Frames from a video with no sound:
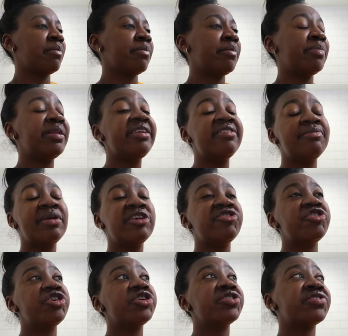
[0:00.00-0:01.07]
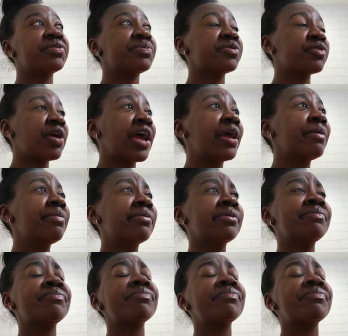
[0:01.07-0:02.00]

Please make sure you're subscribed.